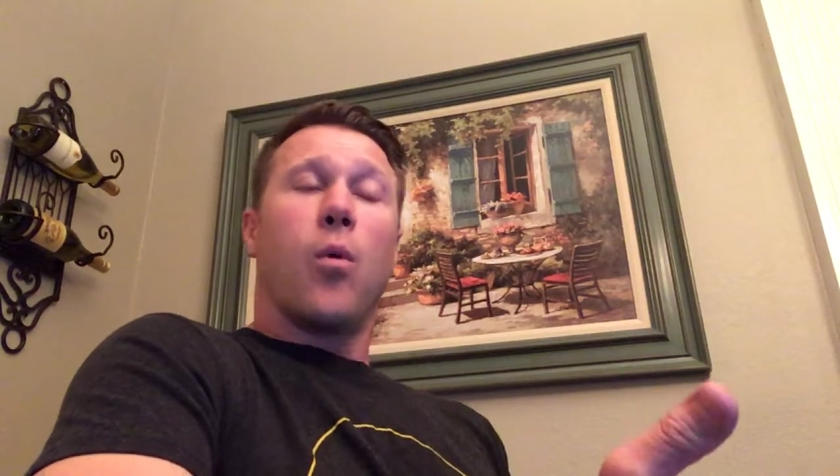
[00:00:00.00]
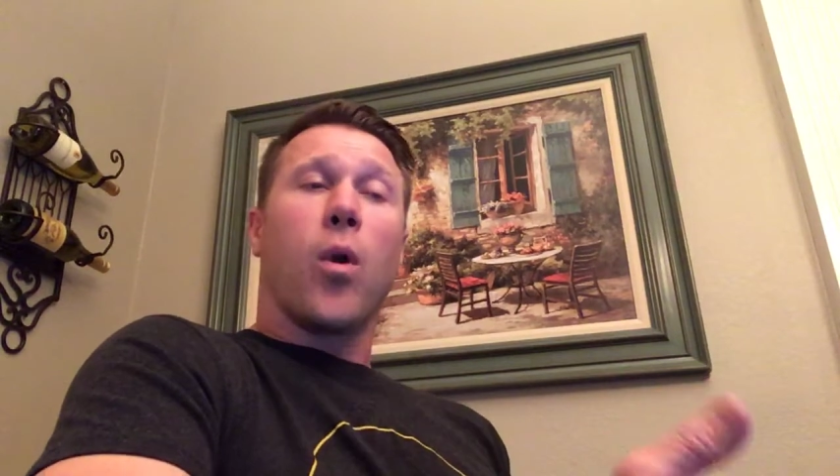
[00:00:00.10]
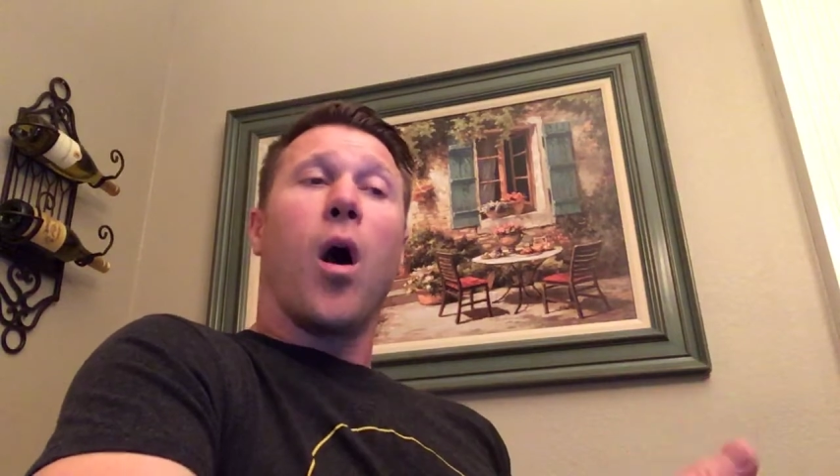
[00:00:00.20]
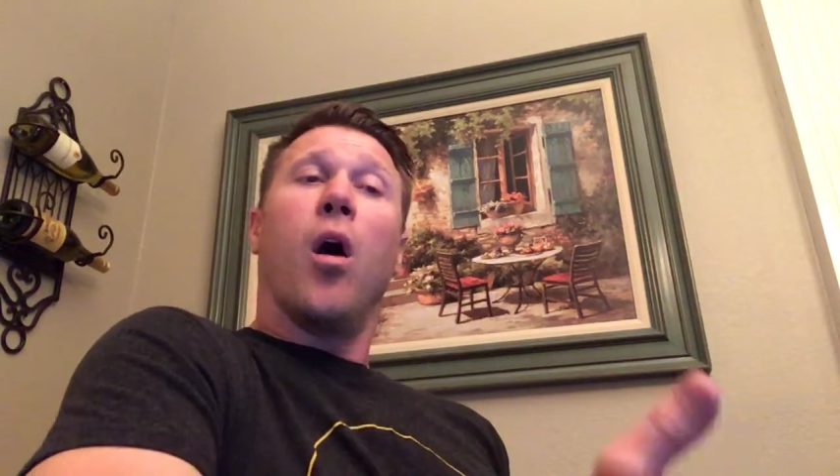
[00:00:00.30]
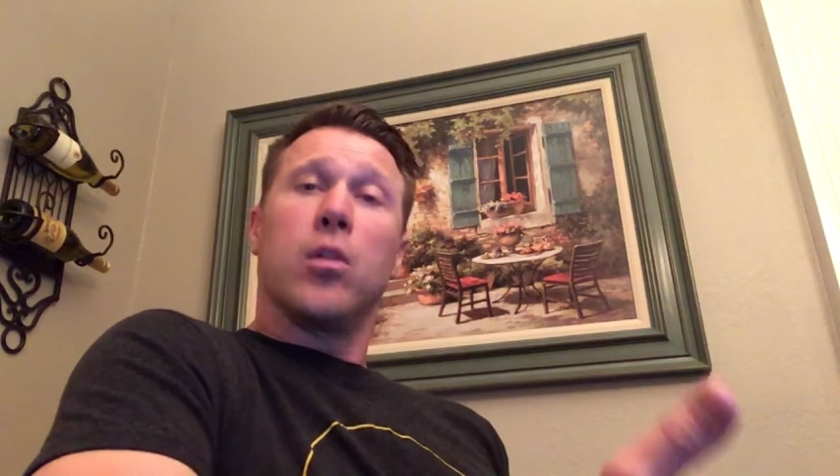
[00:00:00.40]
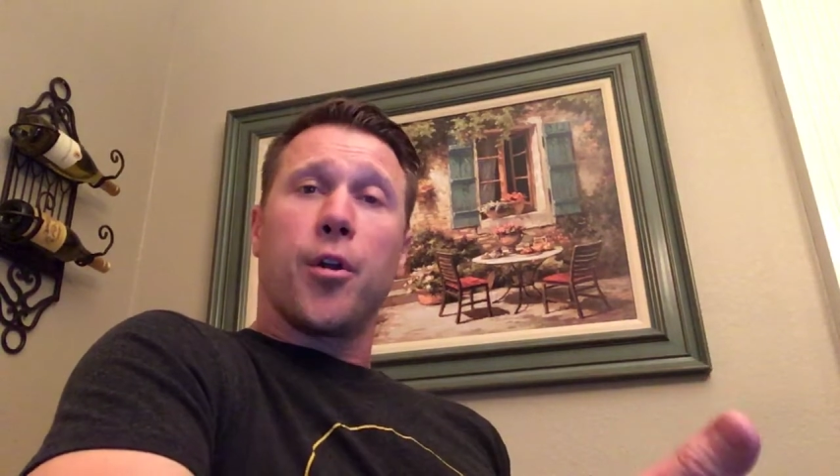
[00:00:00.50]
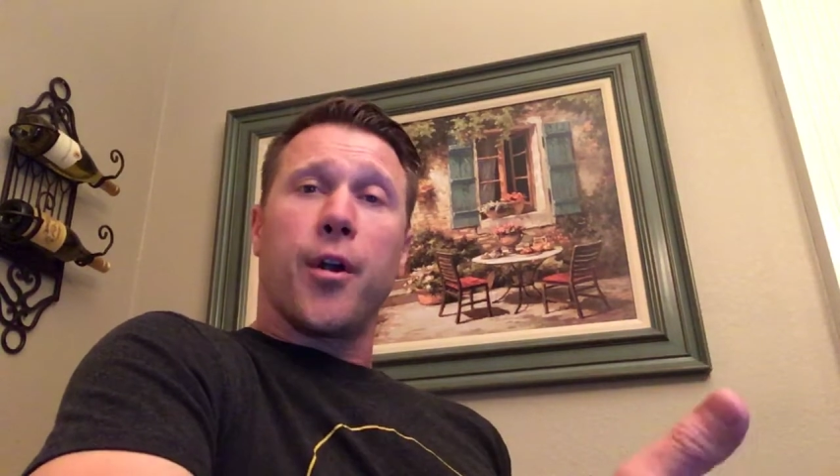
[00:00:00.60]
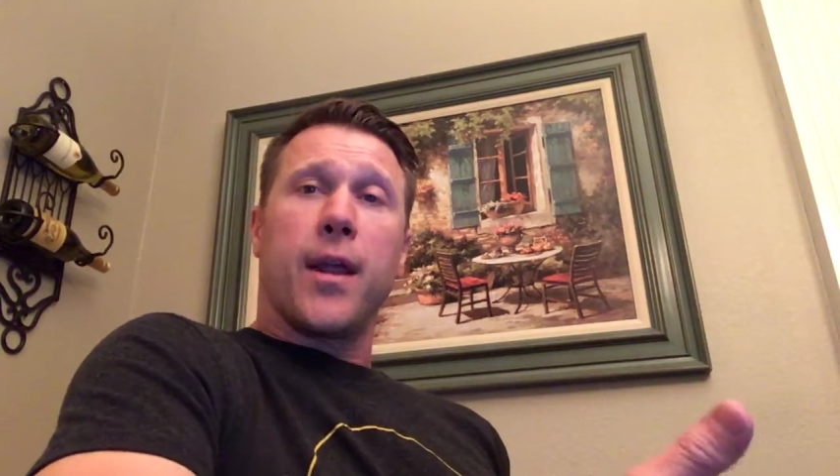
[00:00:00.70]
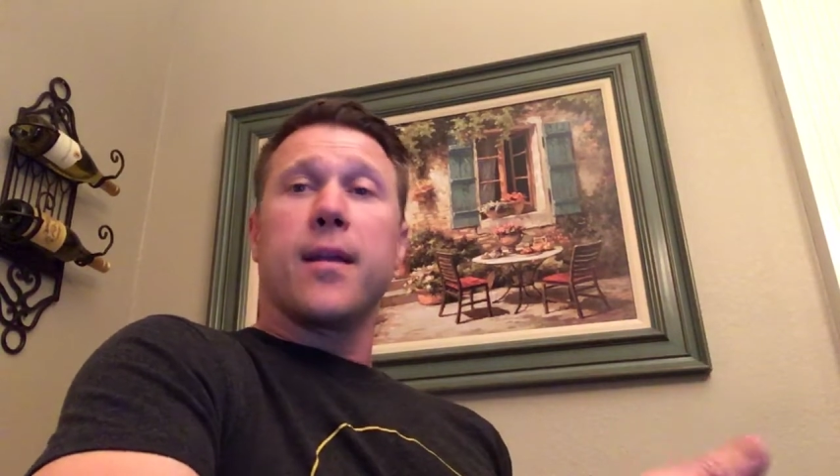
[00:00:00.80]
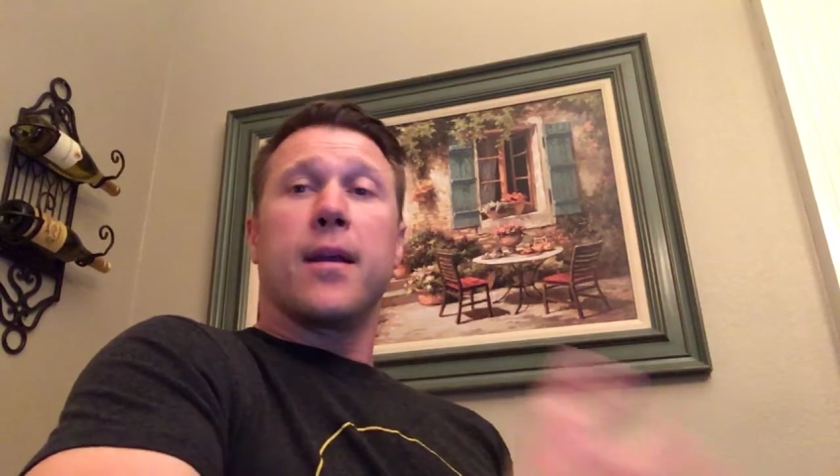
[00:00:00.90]
we're all
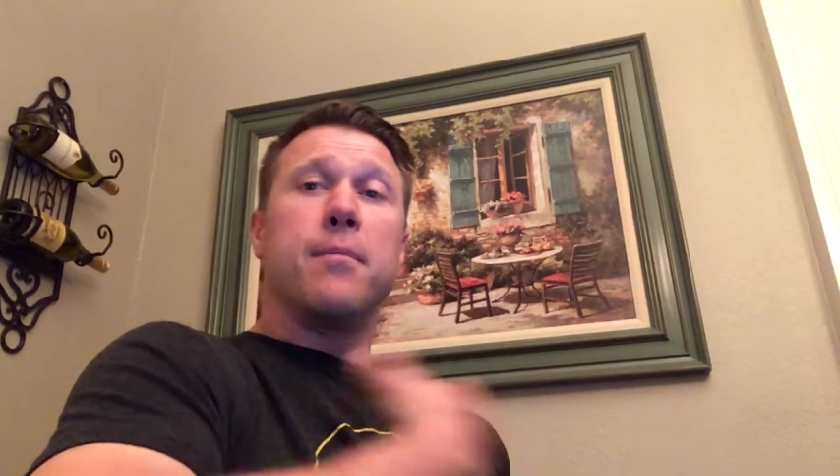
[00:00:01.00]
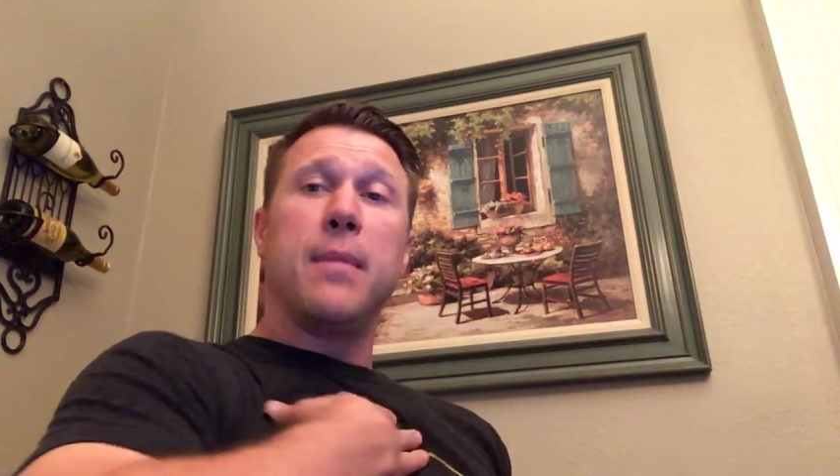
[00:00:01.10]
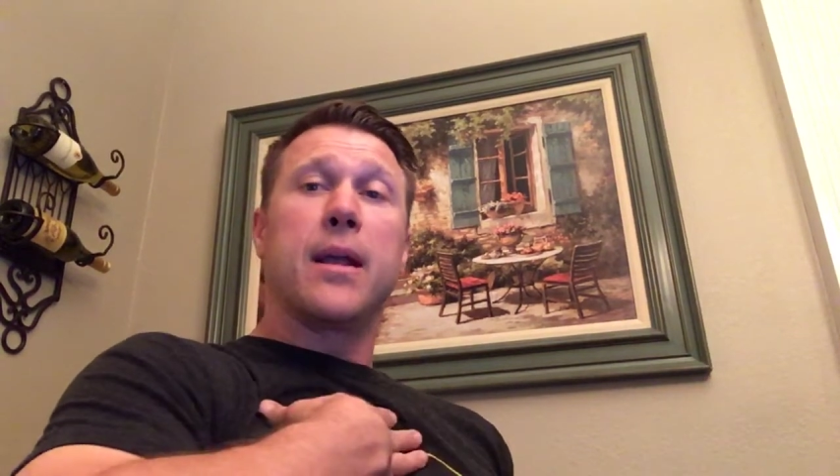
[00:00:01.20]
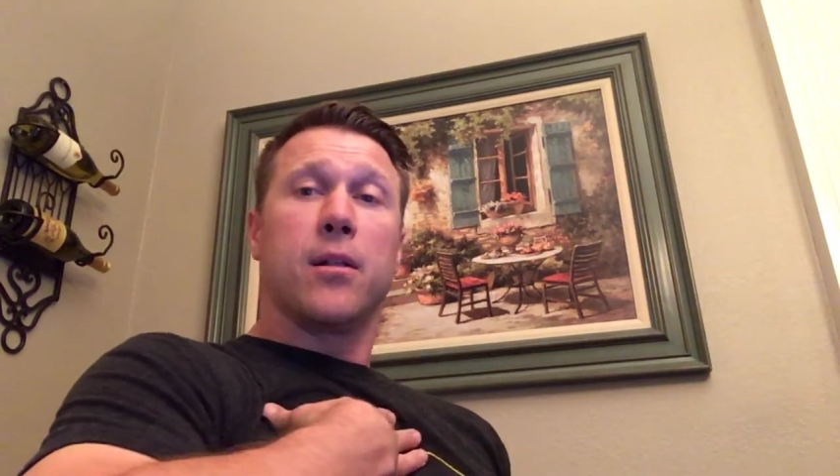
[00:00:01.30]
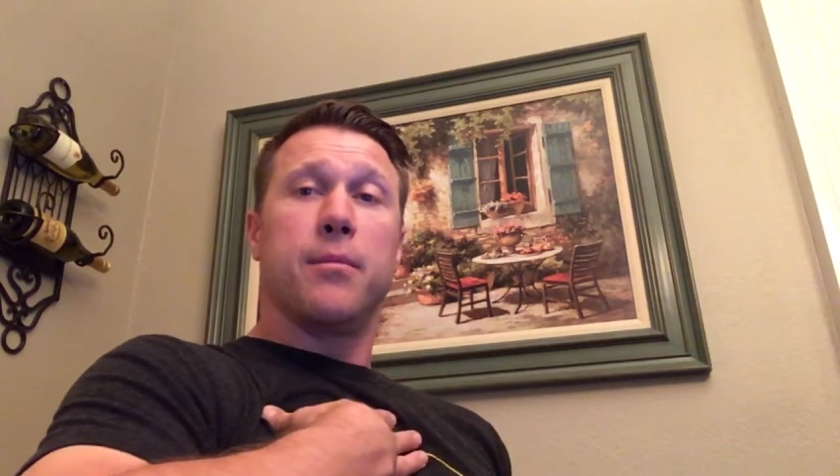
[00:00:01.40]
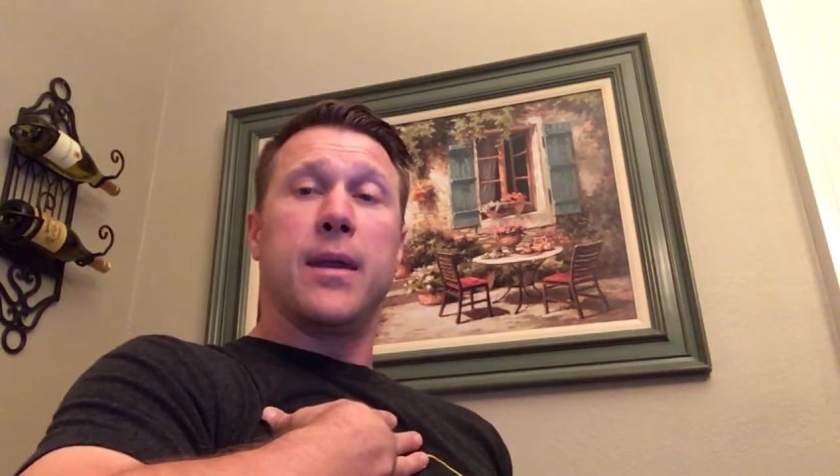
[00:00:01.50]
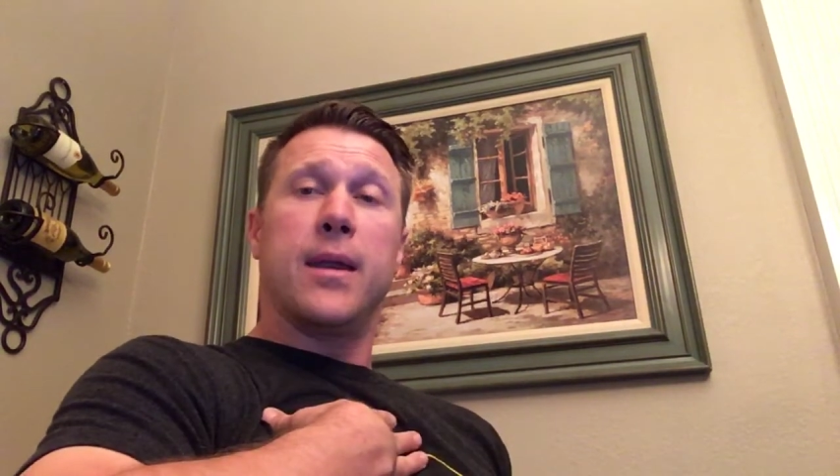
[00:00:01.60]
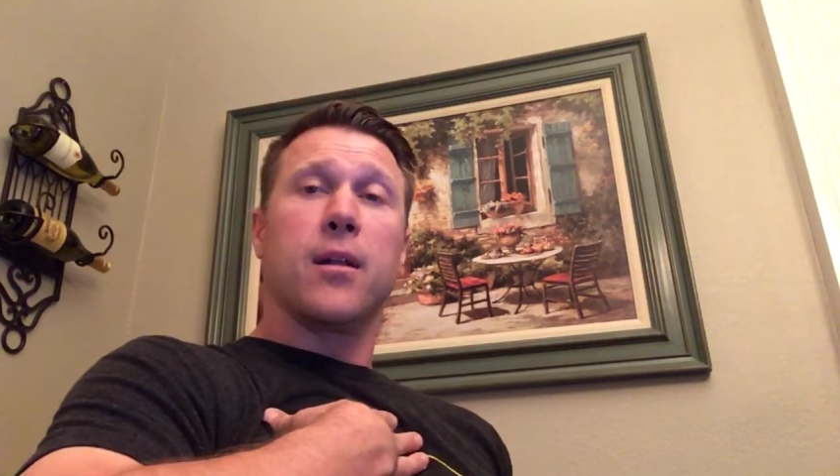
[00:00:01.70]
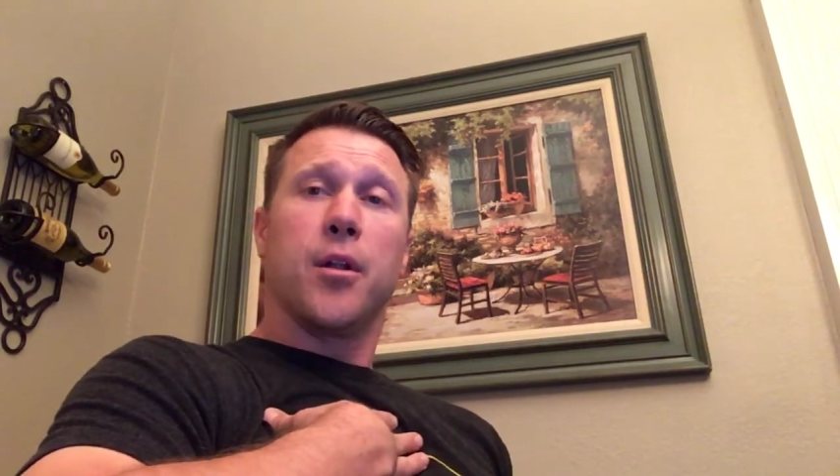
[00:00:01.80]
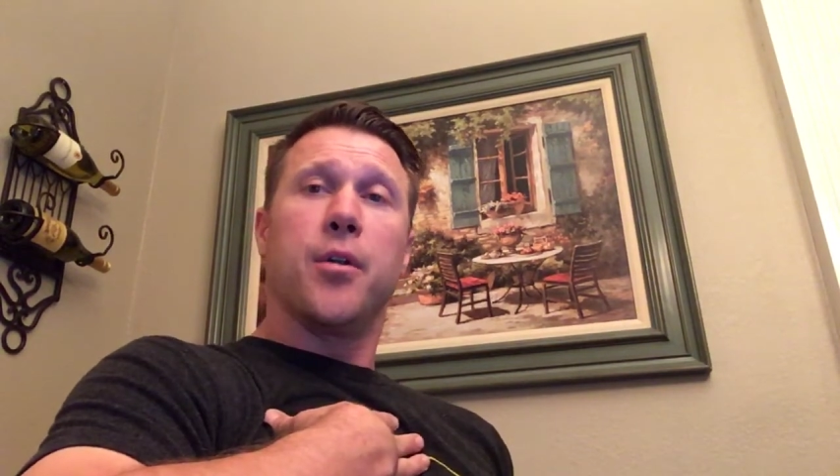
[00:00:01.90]
learning, and
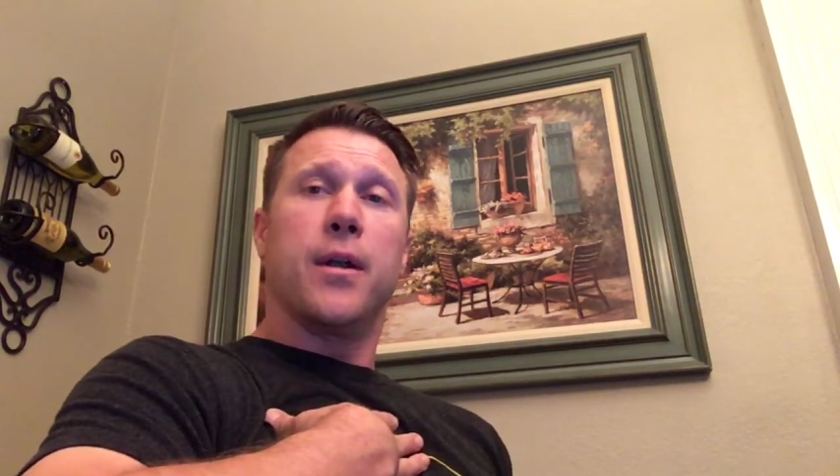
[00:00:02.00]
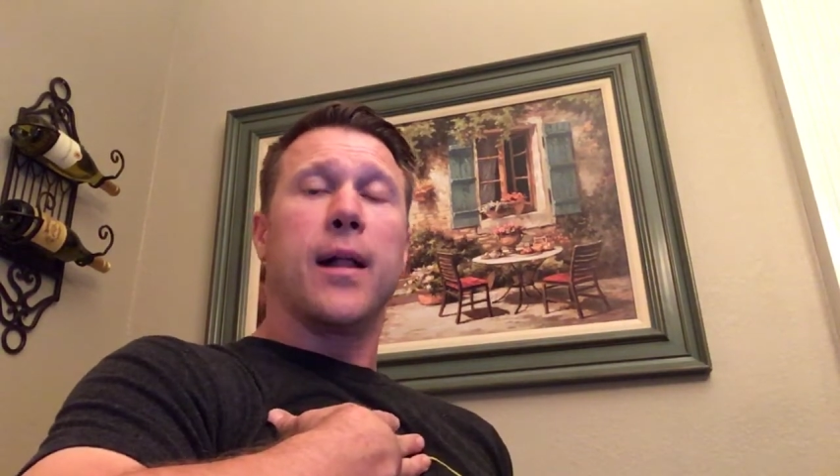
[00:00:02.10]
me included.